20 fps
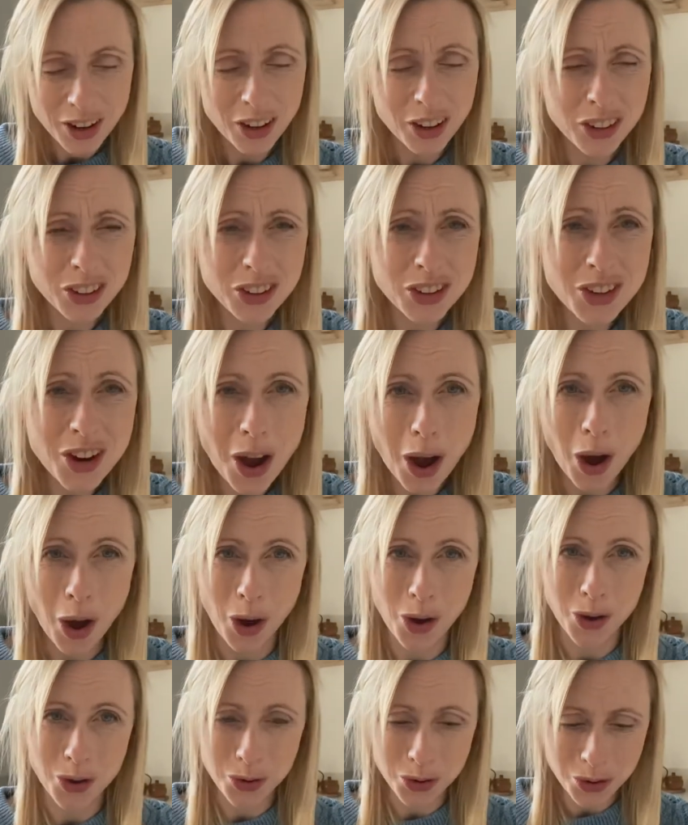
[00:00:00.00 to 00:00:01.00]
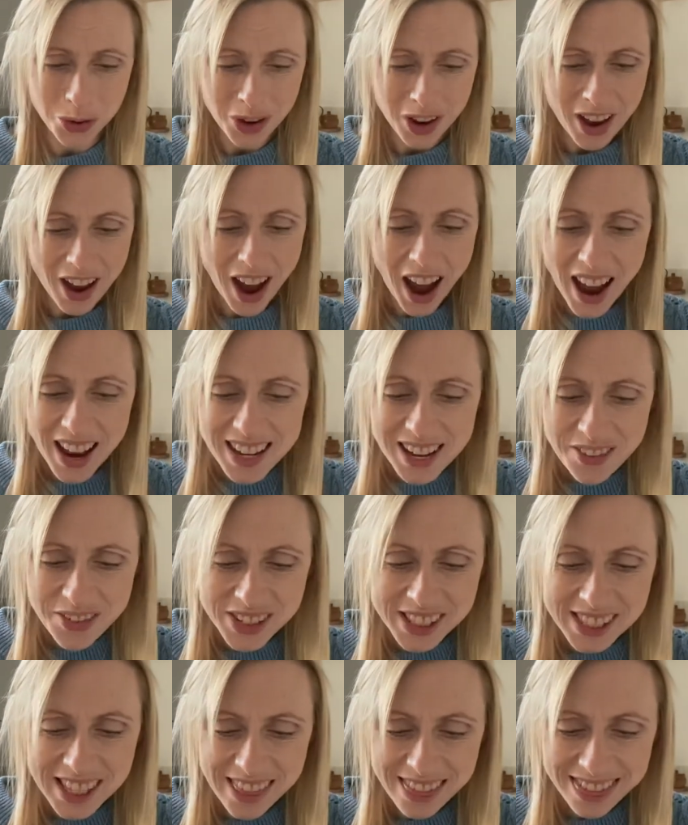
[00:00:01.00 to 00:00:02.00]
No, I never
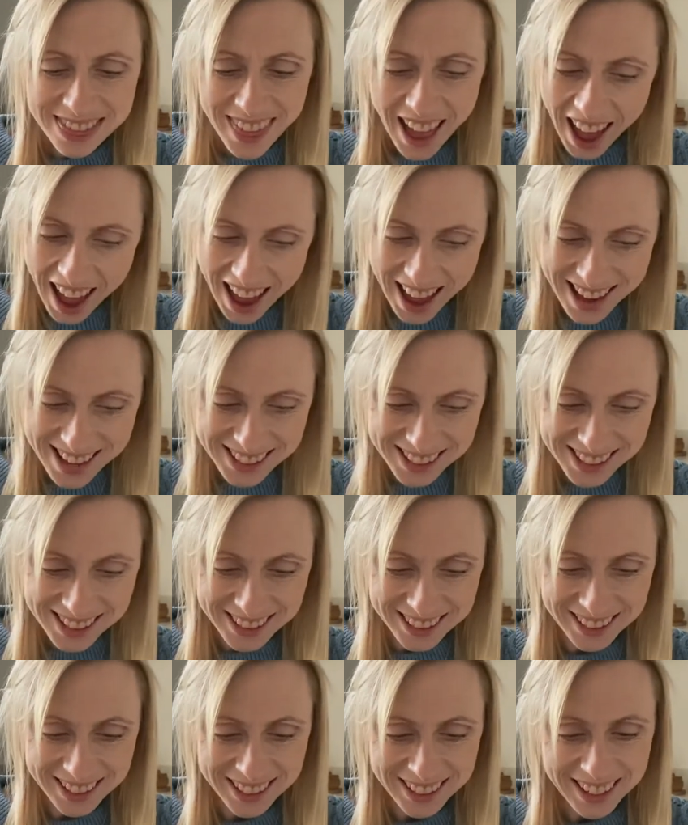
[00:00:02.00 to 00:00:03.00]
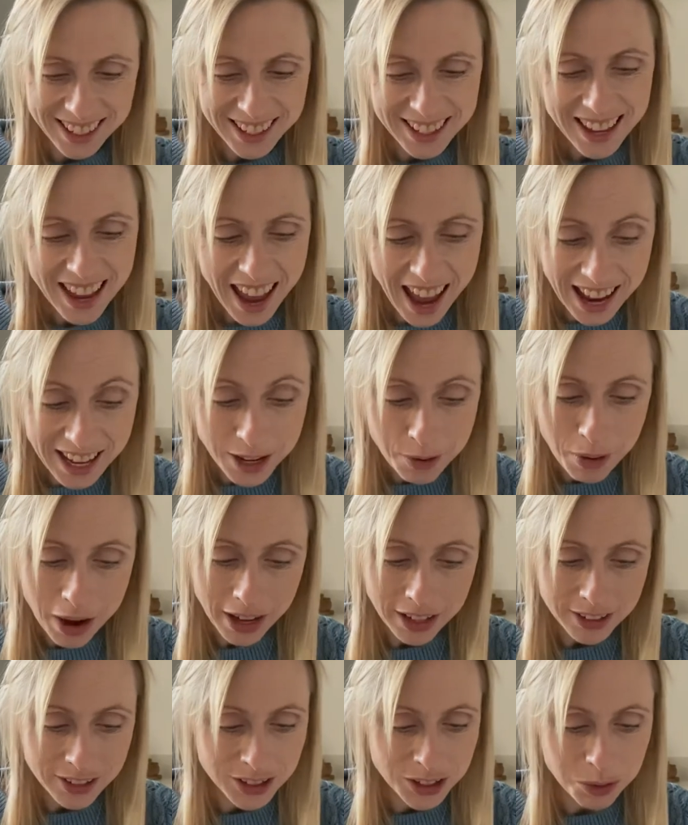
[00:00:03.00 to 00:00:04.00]
said that.
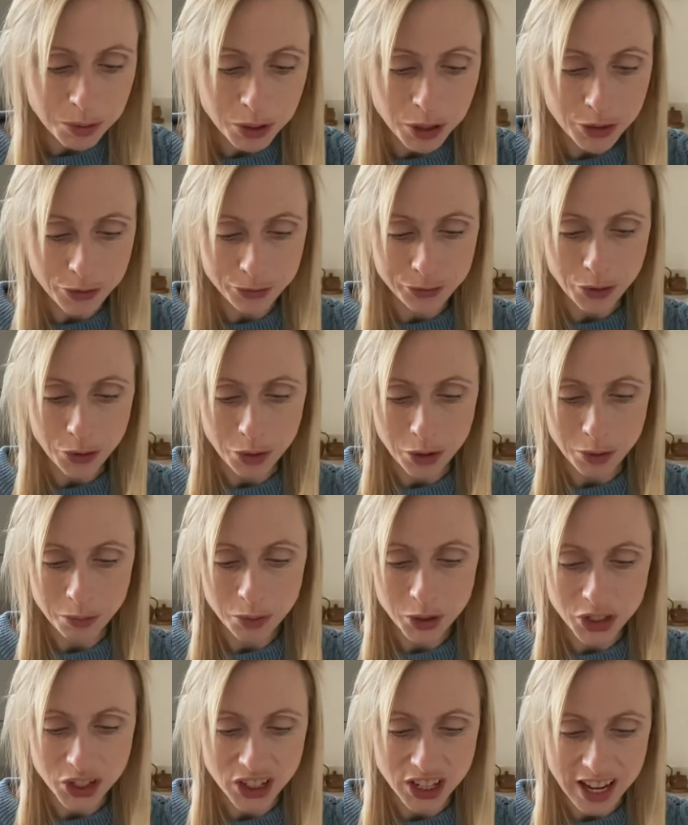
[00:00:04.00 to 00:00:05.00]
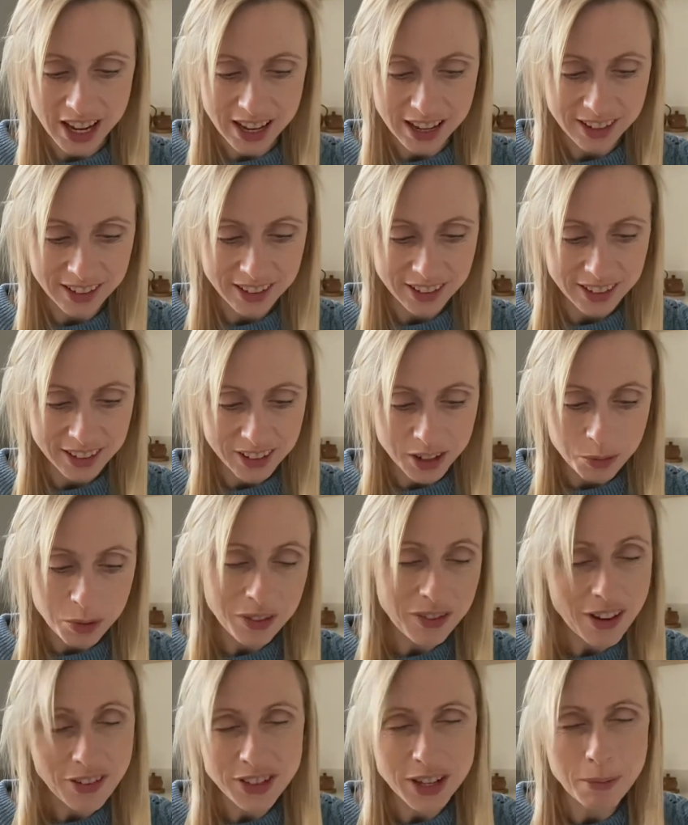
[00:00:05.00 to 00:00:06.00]
Anyway, she wouldn't have fallen, would she? We've
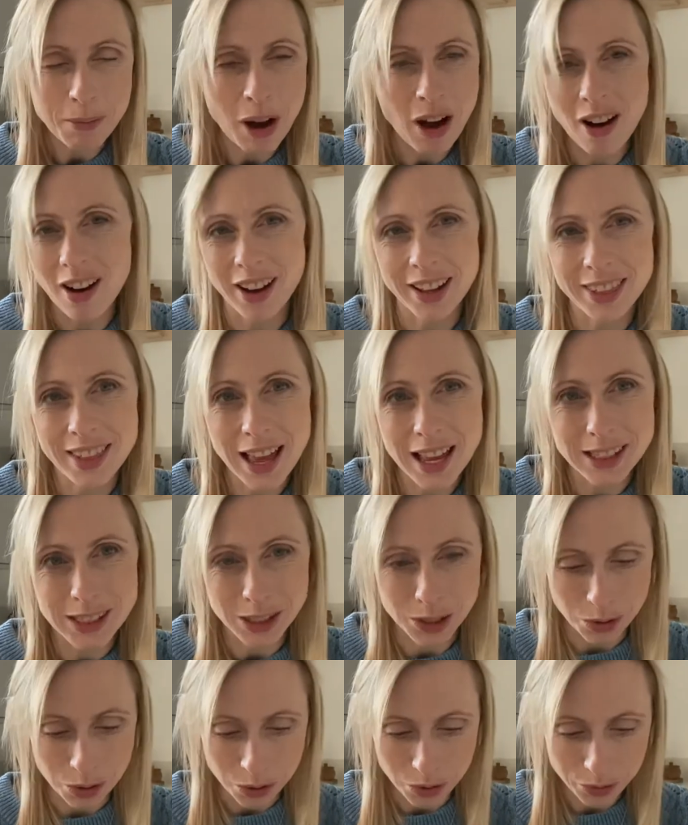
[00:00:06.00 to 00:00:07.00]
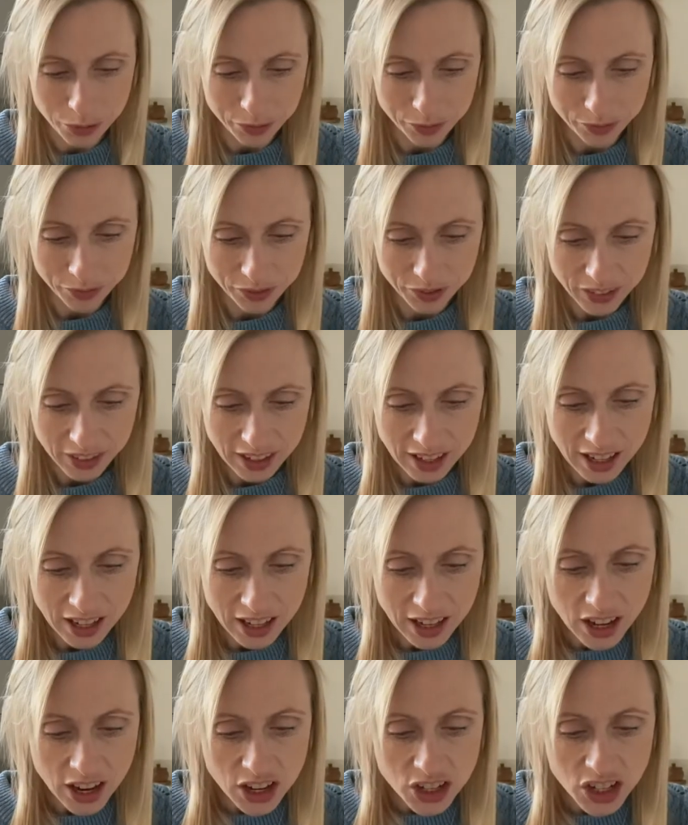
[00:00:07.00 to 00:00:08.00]
left her behind, that's all.
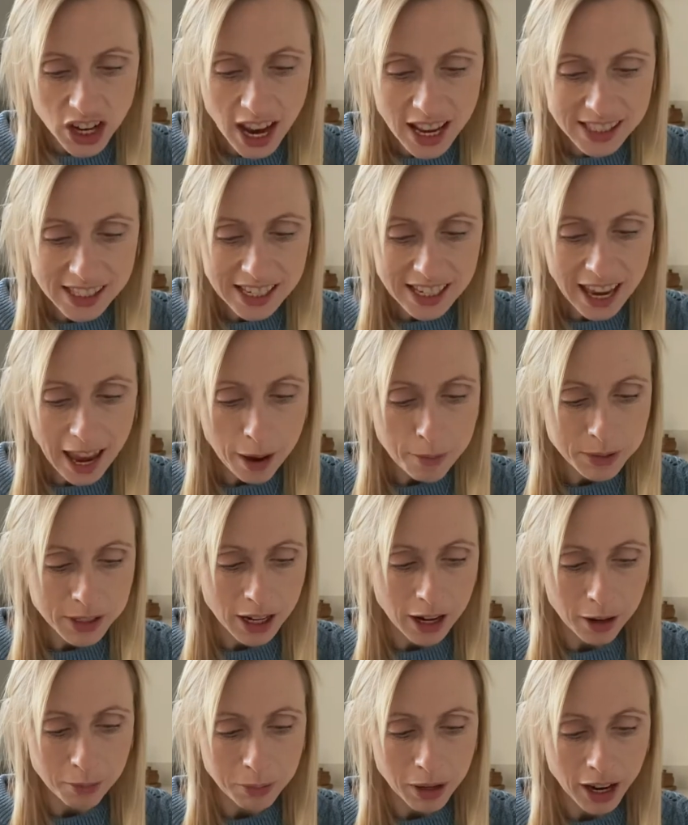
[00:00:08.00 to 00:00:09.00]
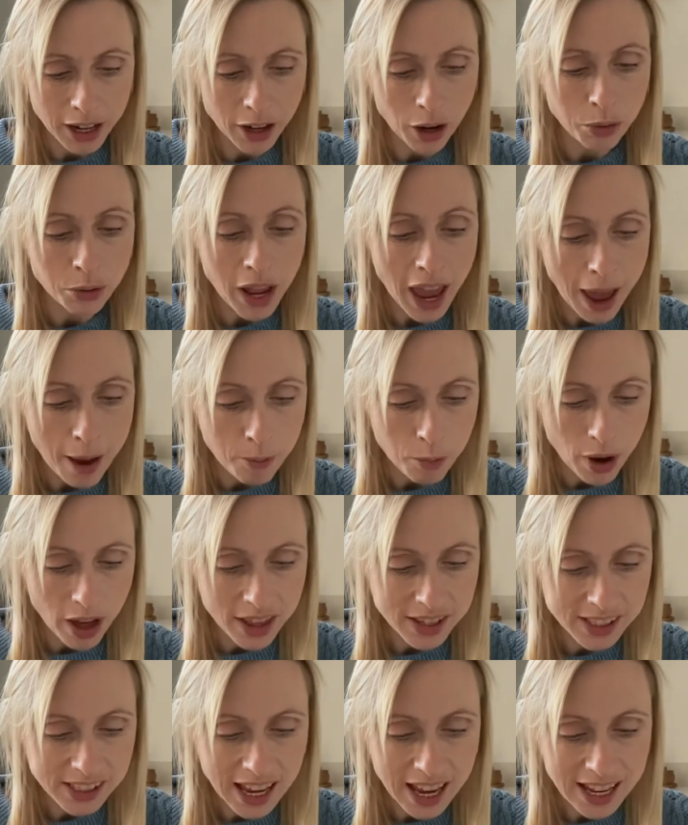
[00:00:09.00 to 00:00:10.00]
She hasn't kept up, like old Hepworth
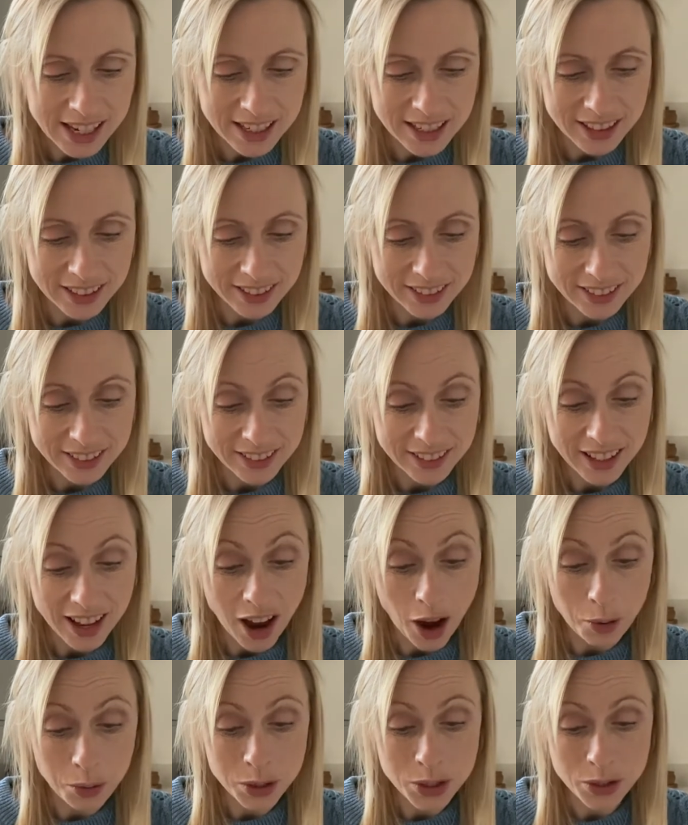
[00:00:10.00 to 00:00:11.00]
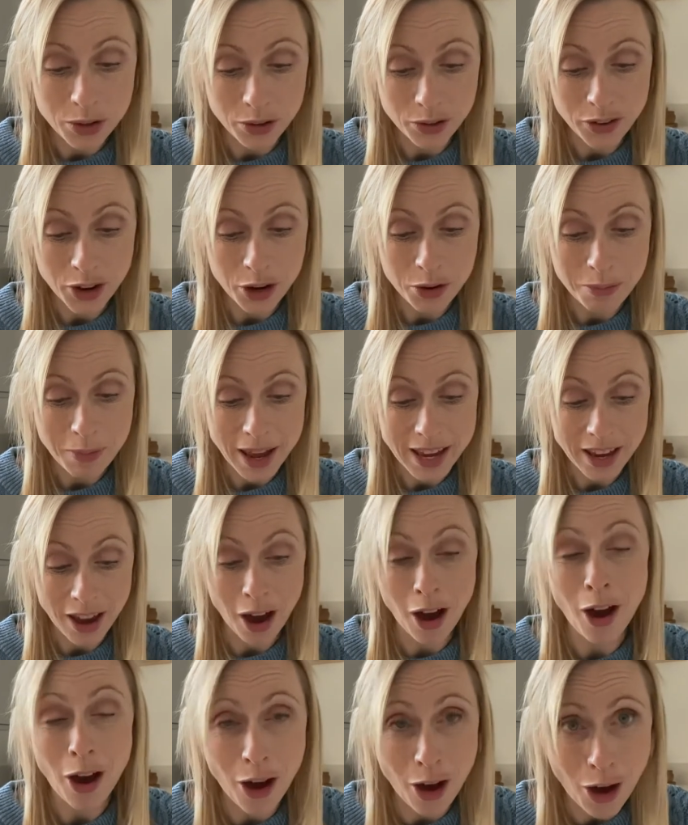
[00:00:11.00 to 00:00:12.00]
said. I wonder if he'll make
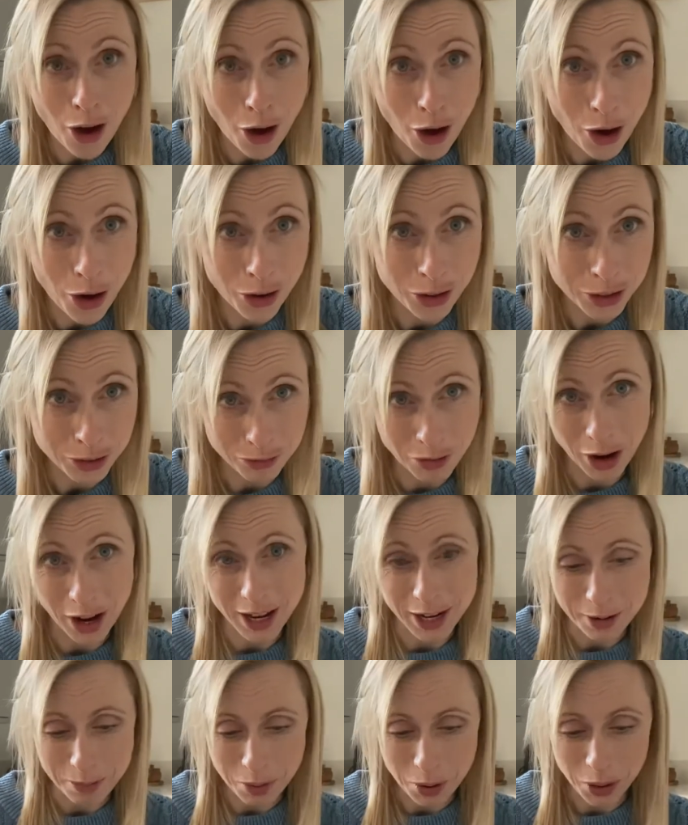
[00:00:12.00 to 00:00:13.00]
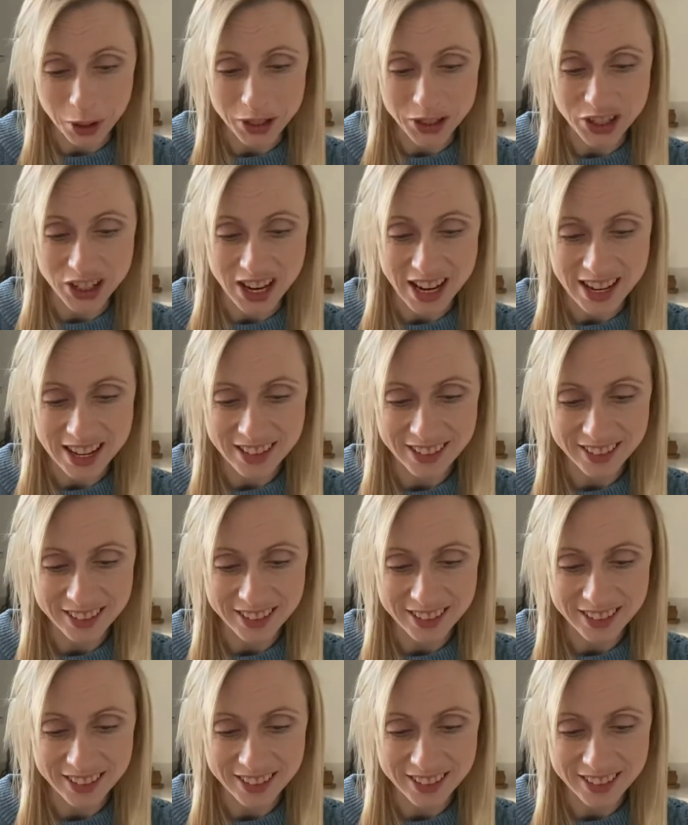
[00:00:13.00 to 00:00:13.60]
her write an apology.